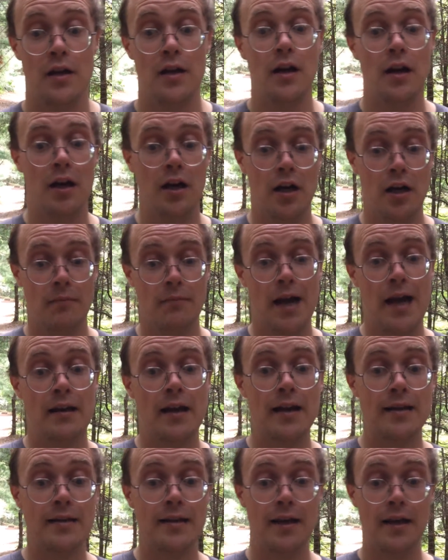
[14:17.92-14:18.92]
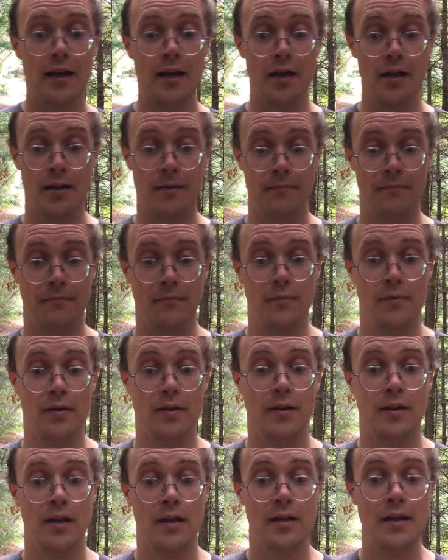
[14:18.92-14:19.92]
I like to.
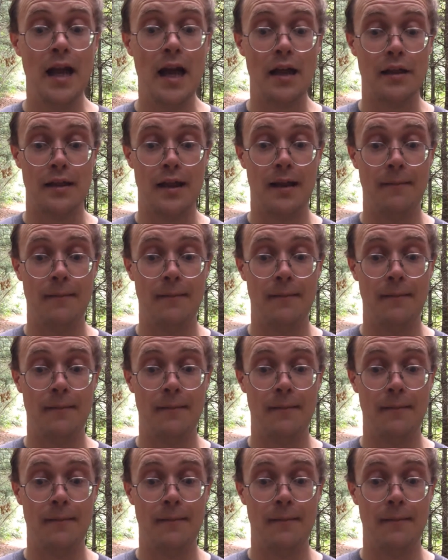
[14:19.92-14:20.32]
Yes,